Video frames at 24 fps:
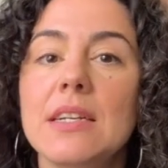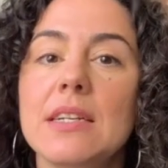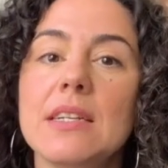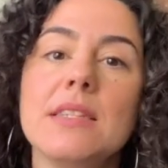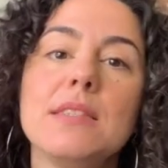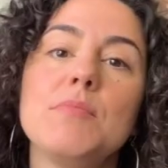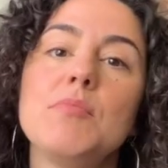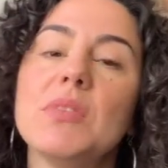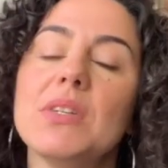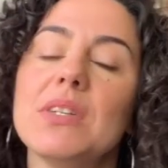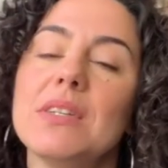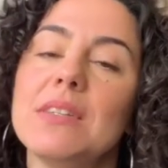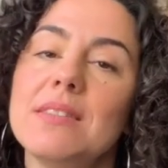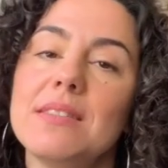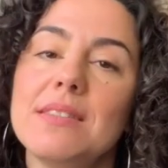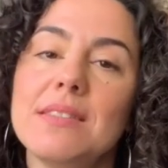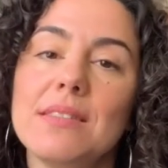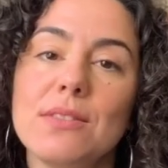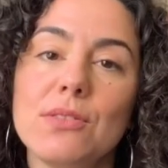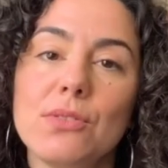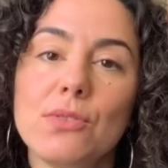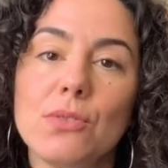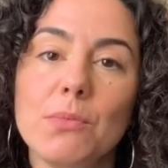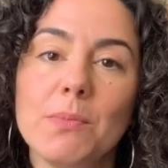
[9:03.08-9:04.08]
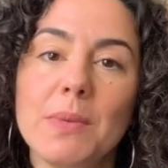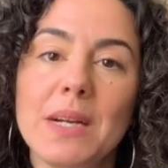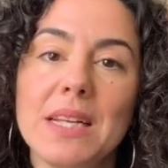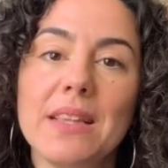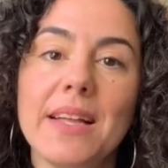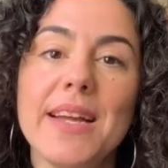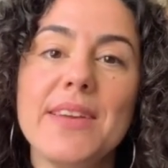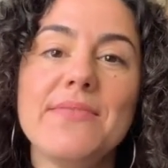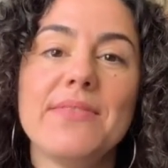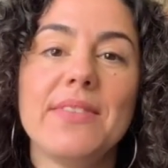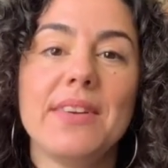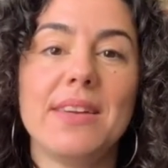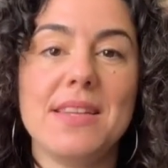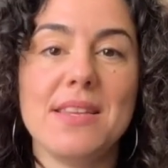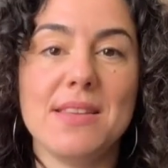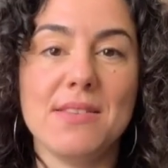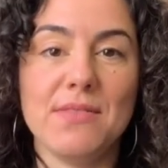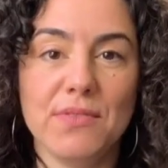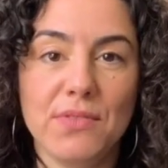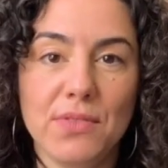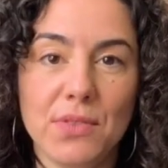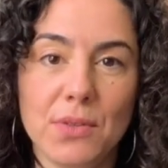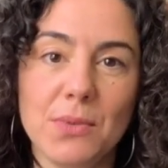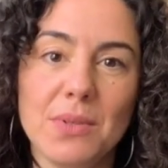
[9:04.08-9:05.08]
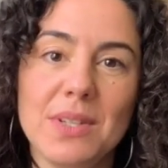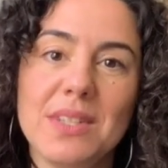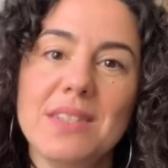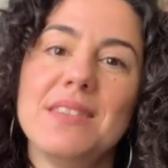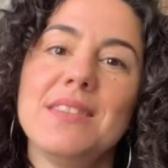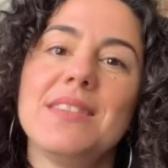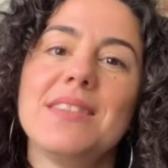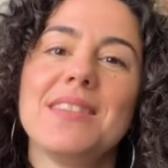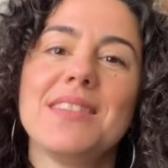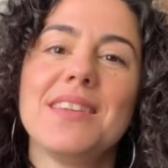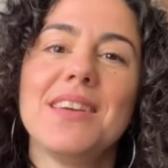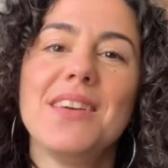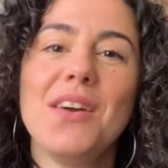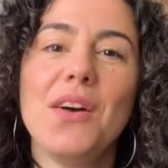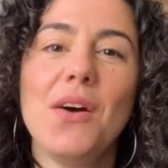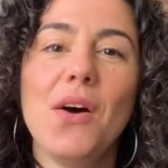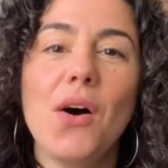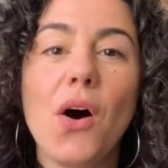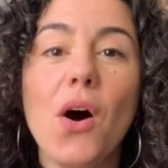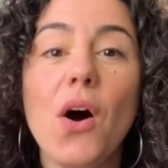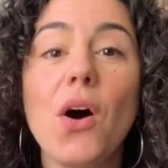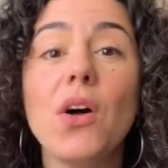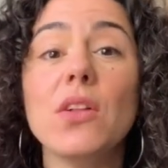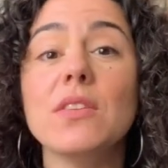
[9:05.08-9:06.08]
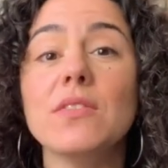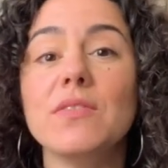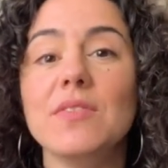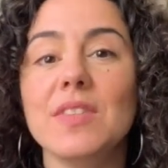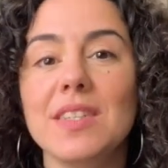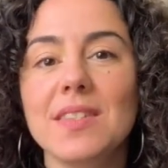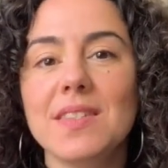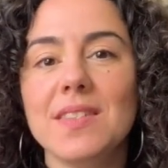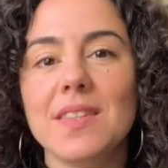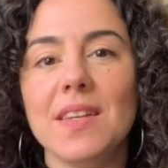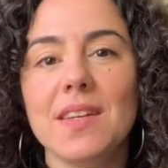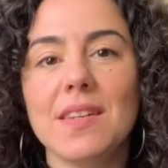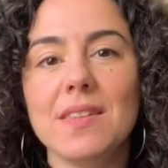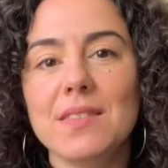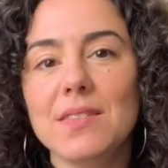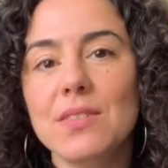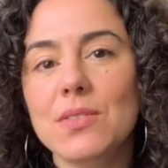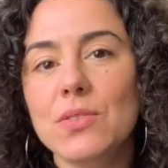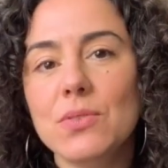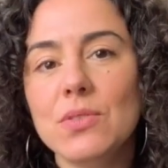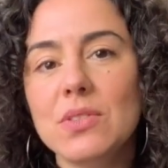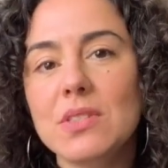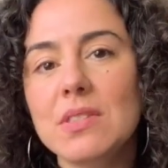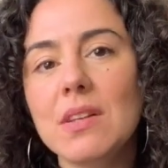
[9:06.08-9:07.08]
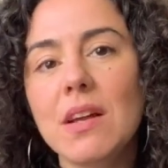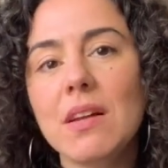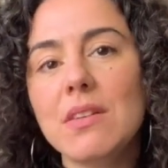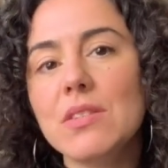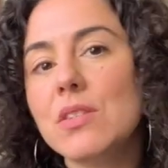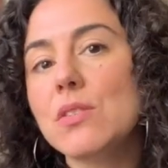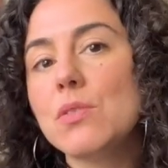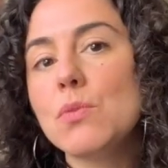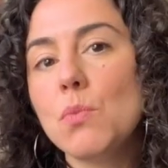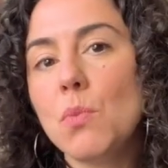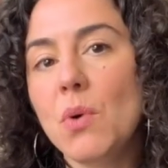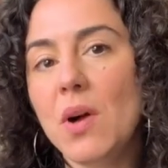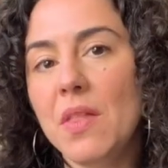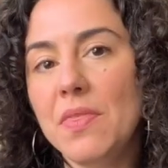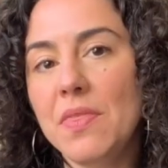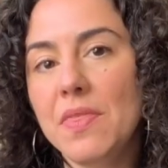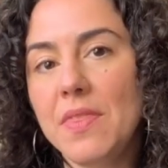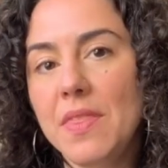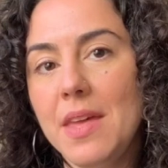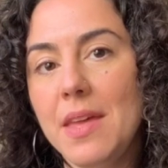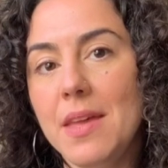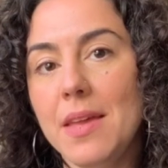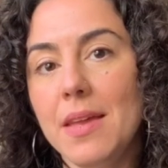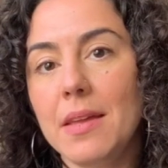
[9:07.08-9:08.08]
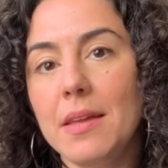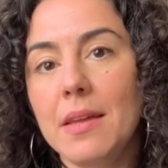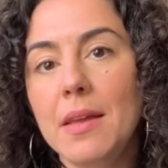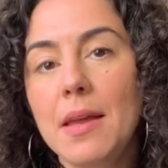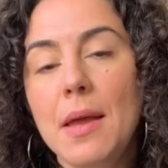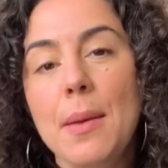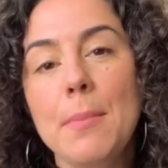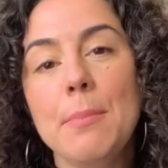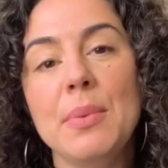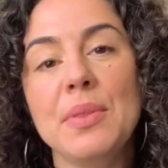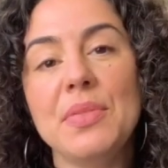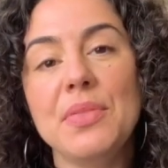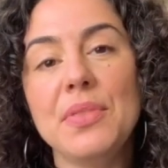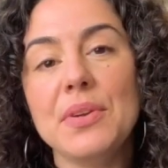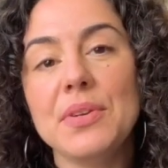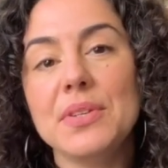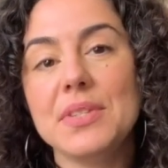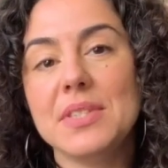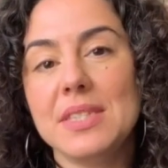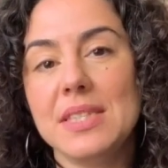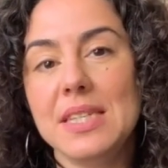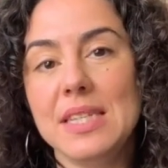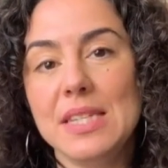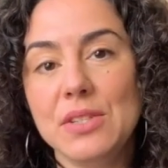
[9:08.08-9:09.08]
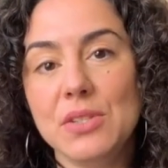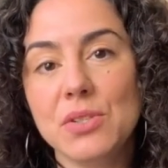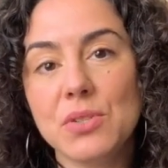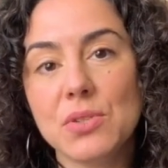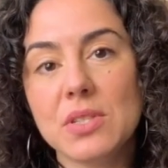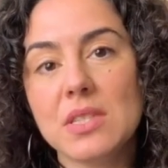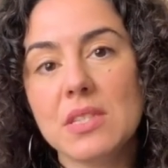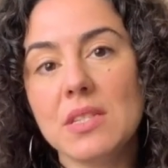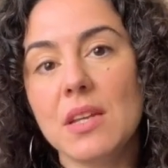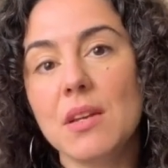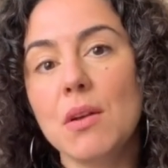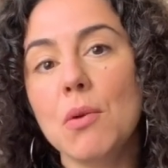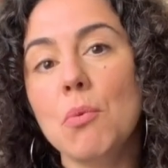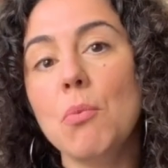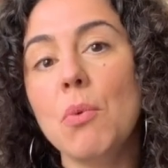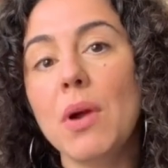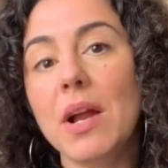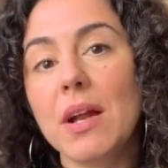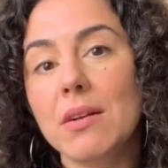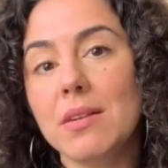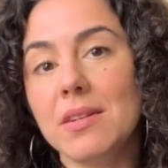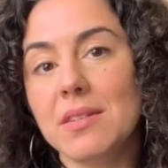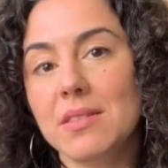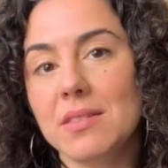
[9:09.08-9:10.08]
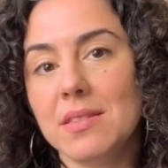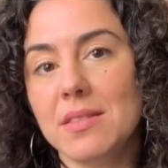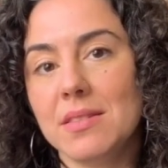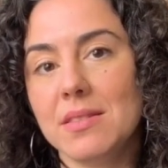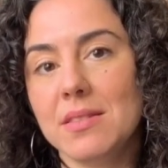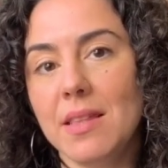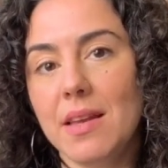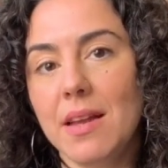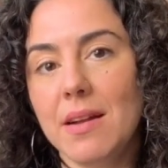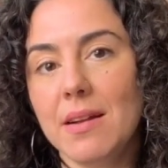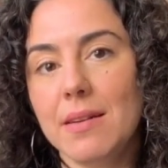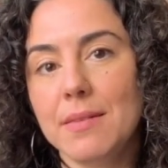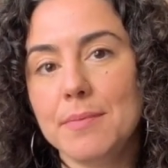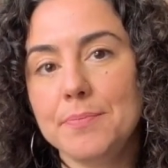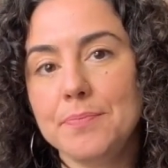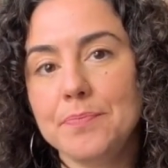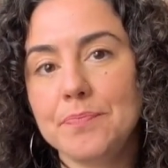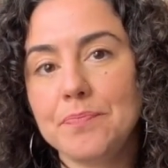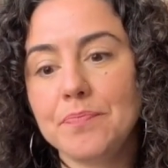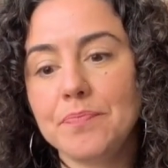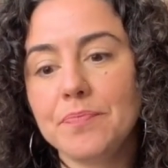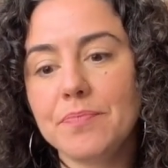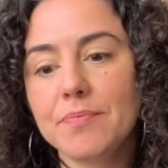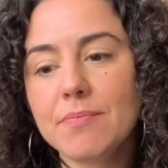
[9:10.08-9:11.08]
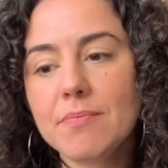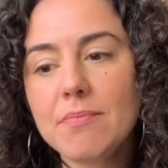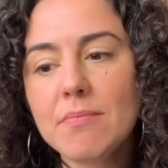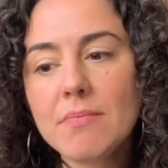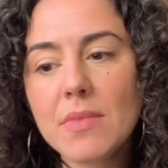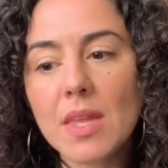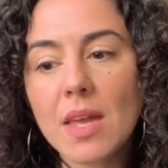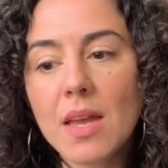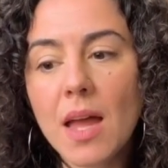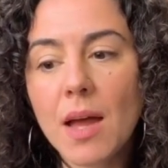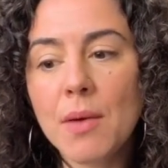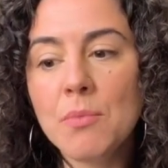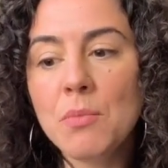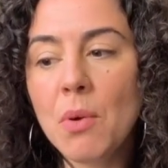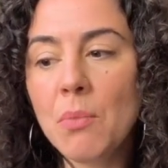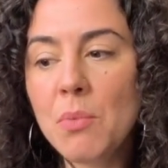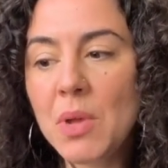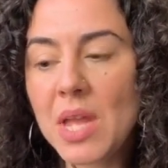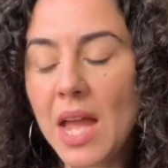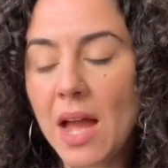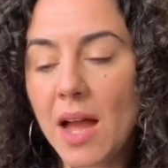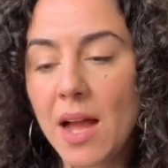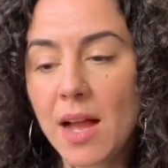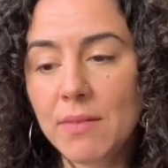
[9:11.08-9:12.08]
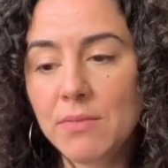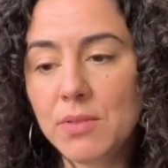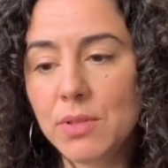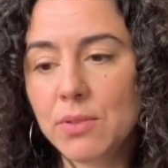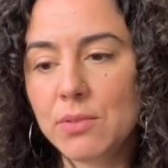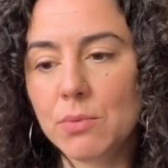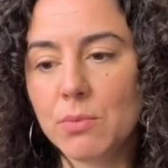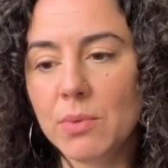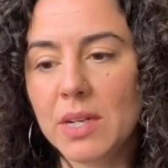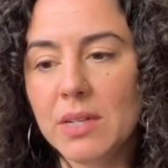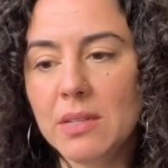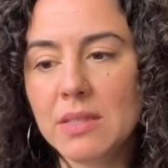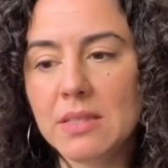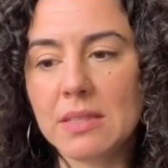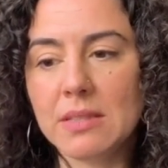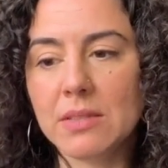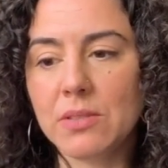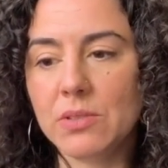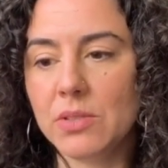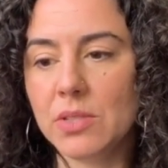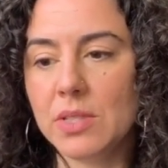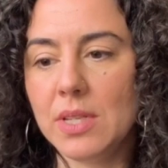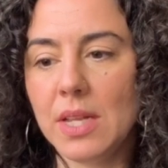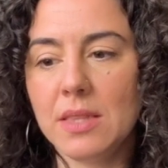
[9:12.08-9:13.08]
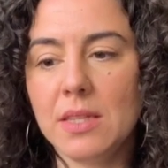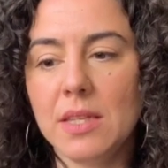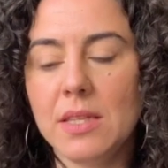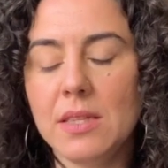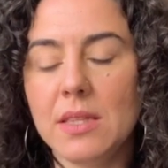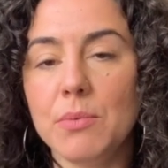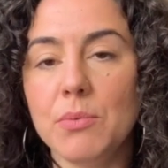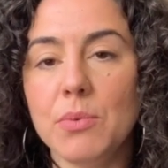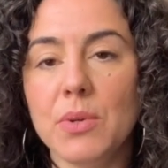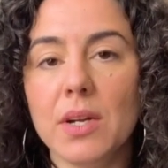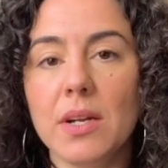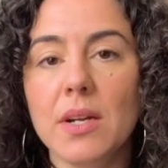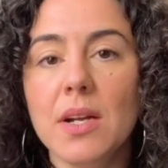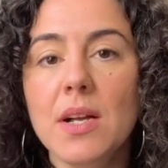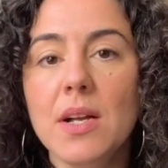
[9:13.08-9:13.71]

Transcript: experiences through my life influenced all of these things. So it's not just one thing, but there's interesting awarenesses there. And when we have those awarenesses, there's nothing that we